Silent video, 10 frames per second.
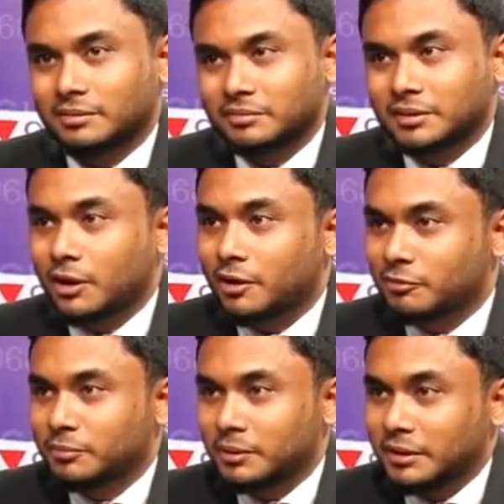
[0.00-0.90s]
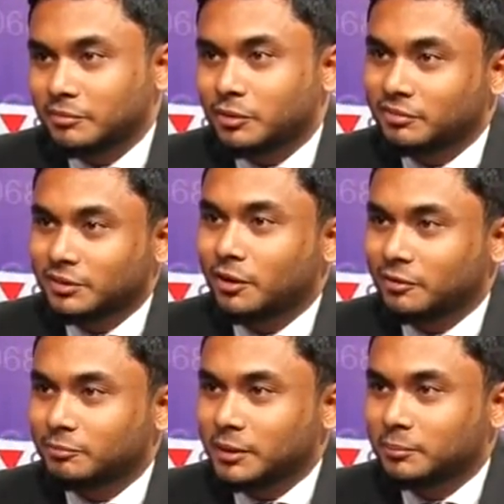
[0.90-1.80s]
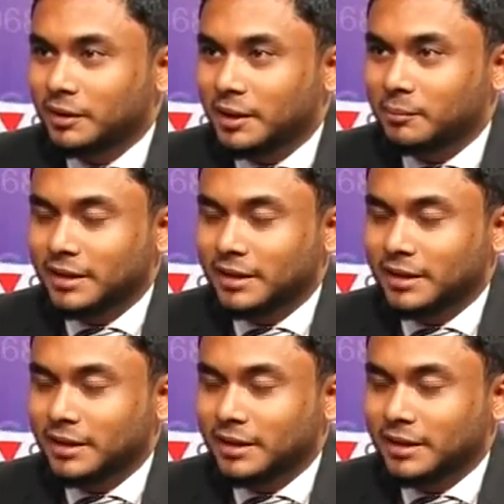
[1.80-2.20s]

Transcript: with a lot of involved with a lot of people. I yeah.